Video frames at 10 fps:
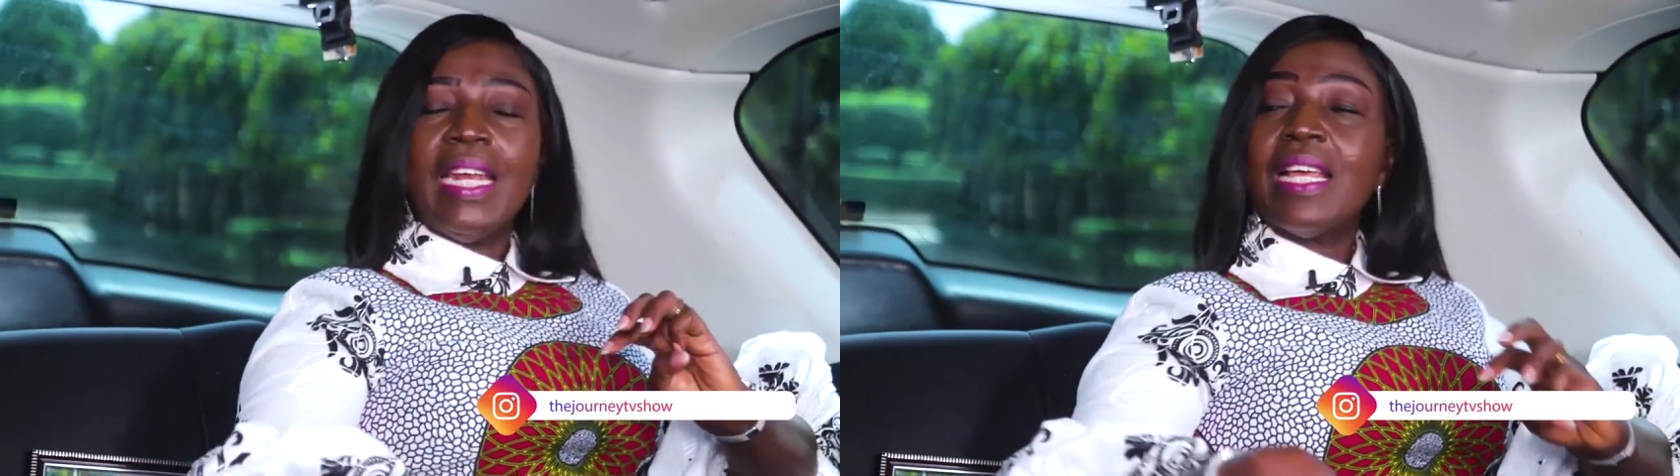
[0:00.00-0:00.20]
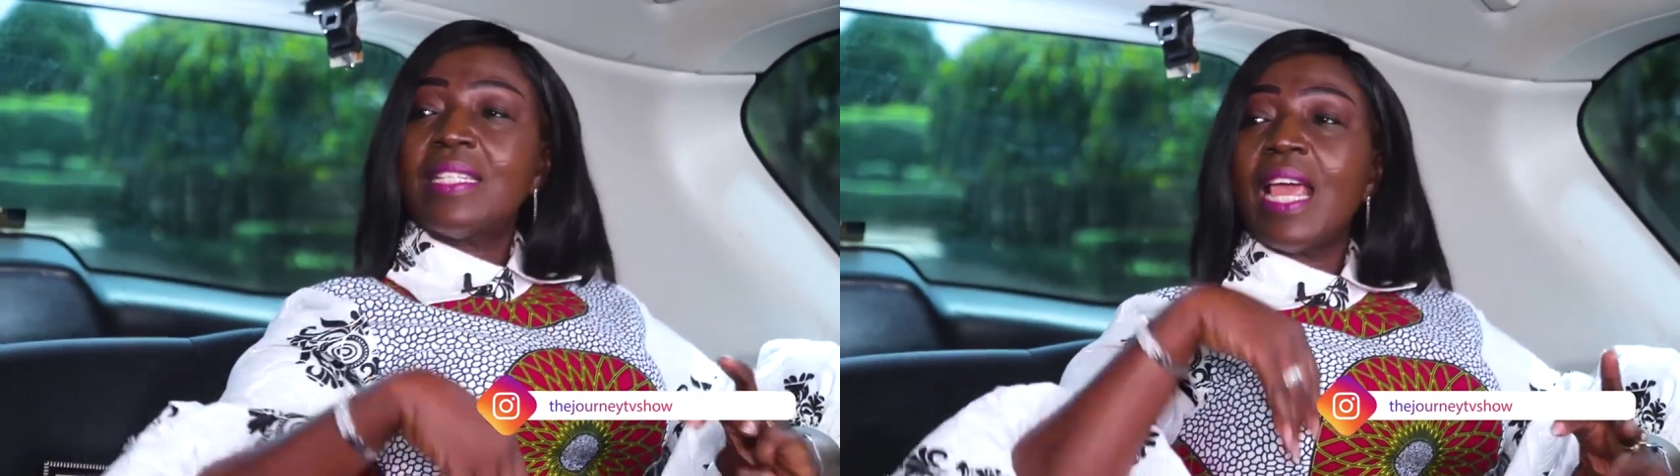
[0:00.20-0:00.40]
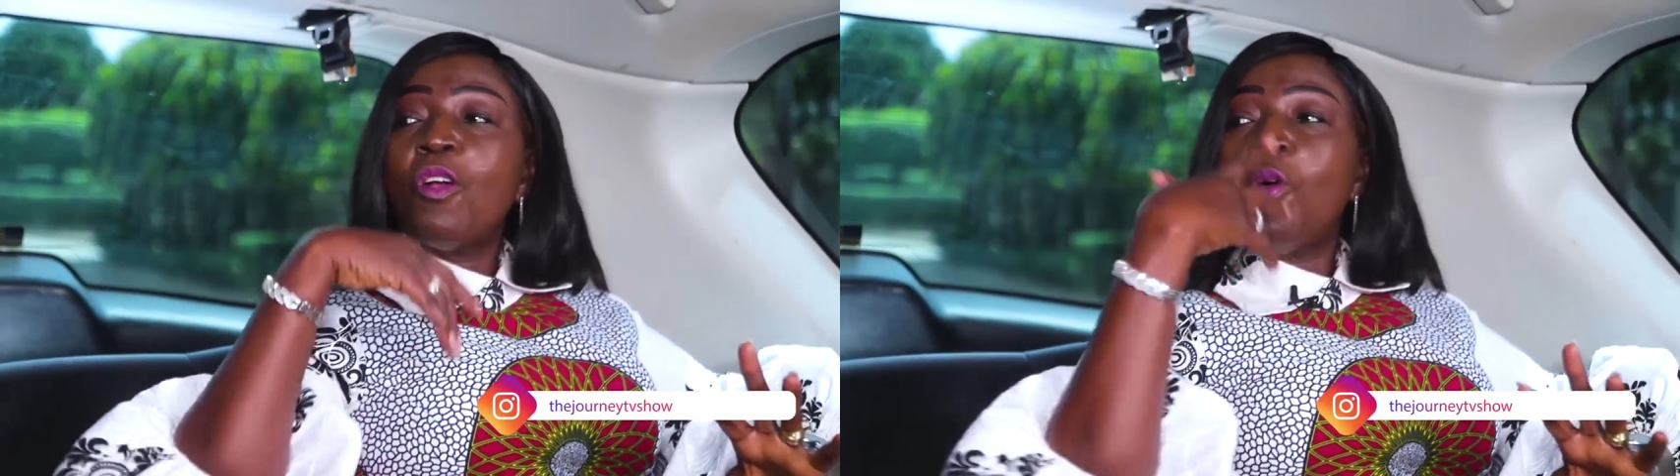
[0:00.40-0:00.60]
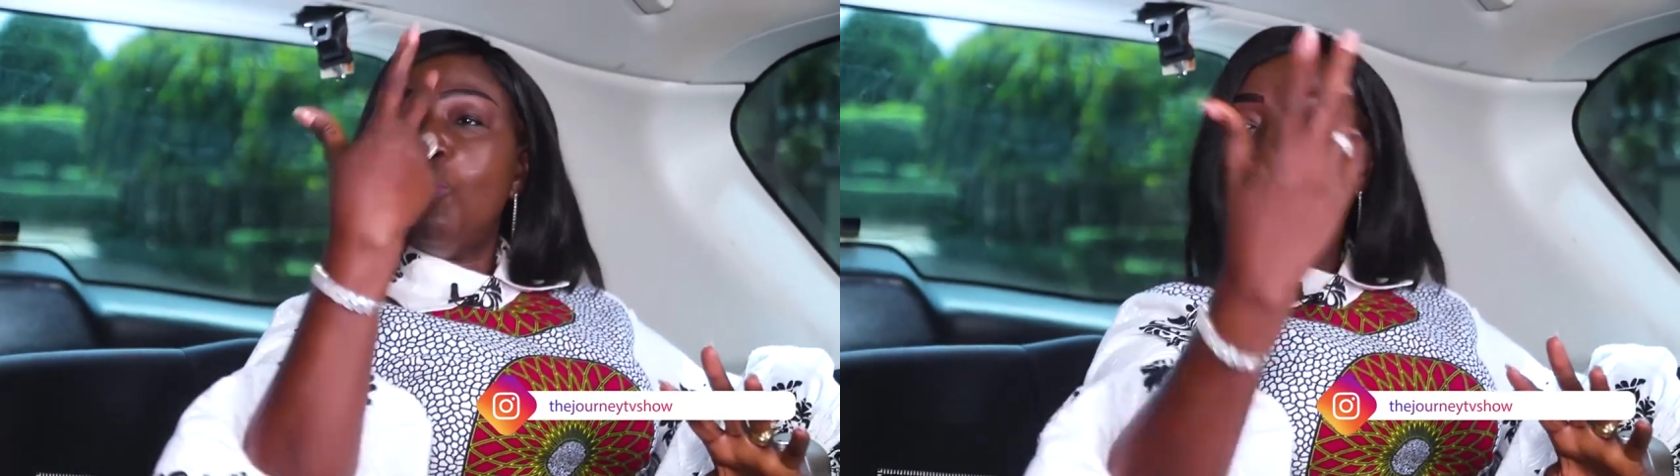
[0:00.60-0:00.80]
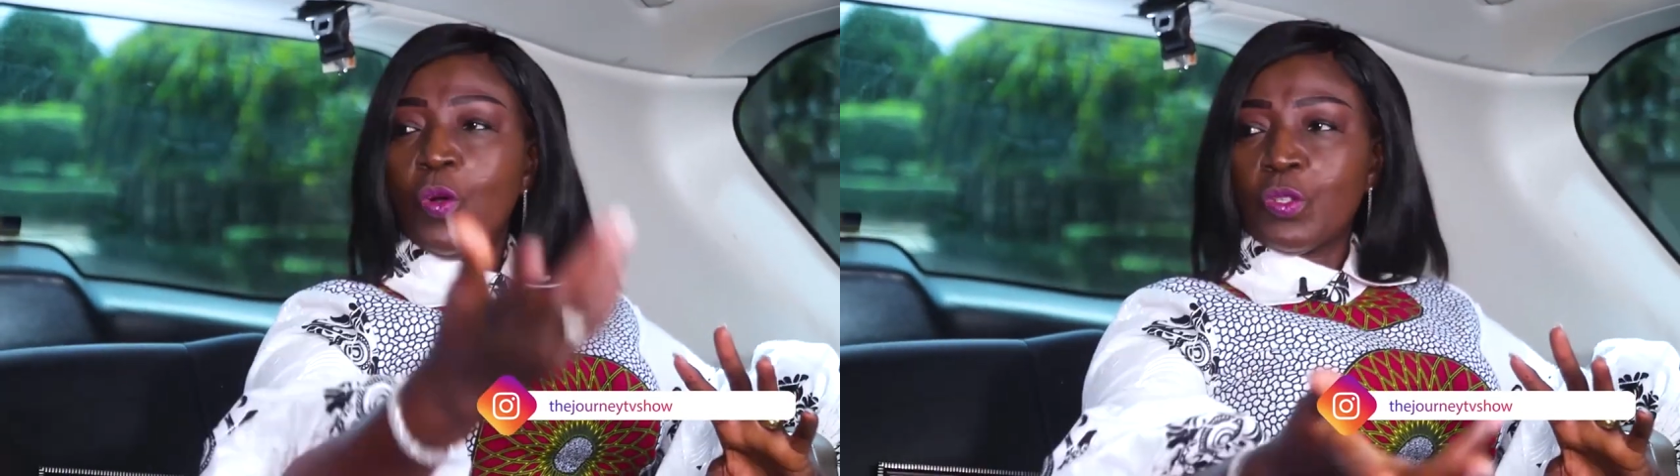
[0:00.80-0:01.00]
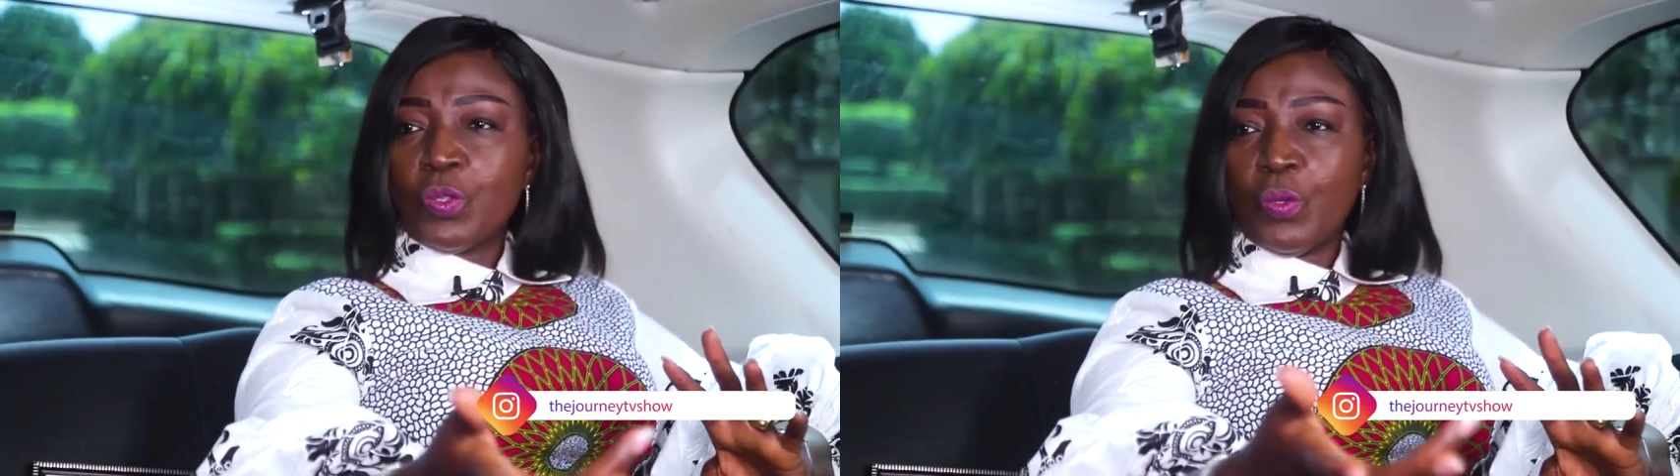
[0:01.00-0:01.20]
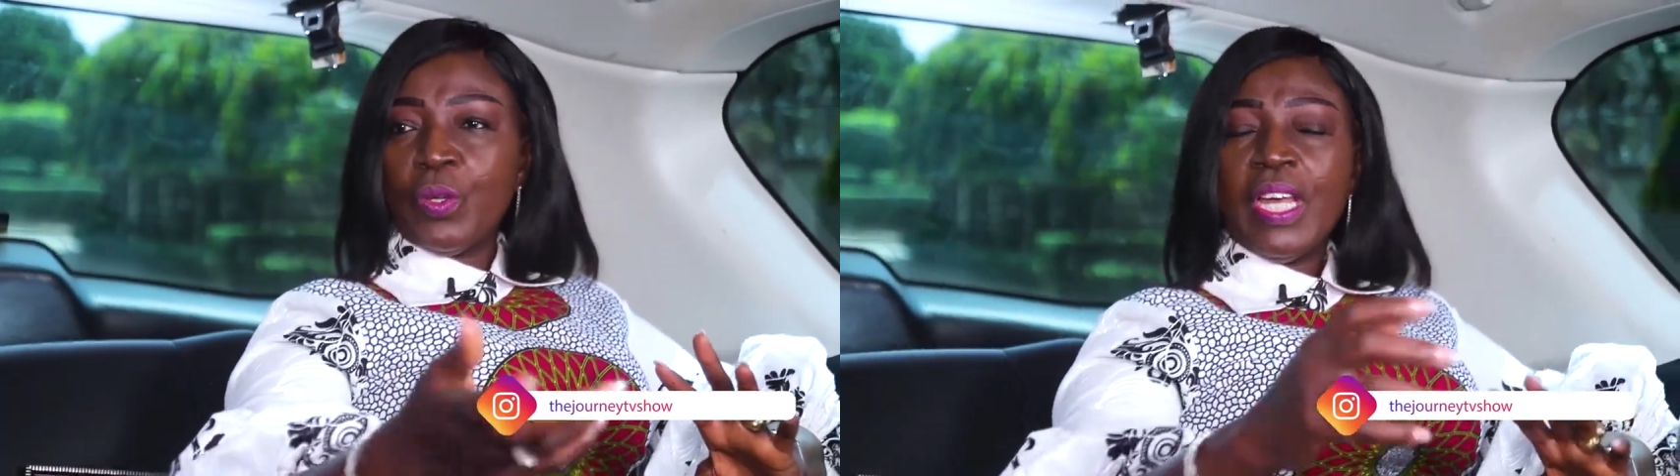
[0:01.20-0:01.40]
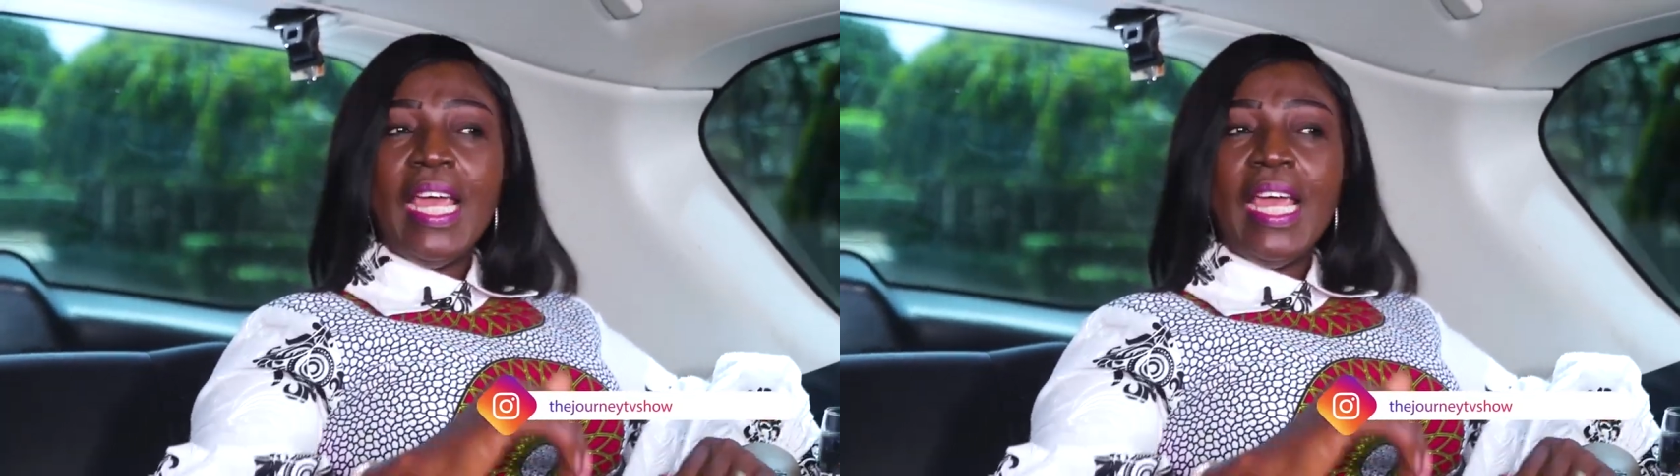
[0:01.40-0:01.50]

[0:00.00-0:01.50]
Na yesan call Bogoso.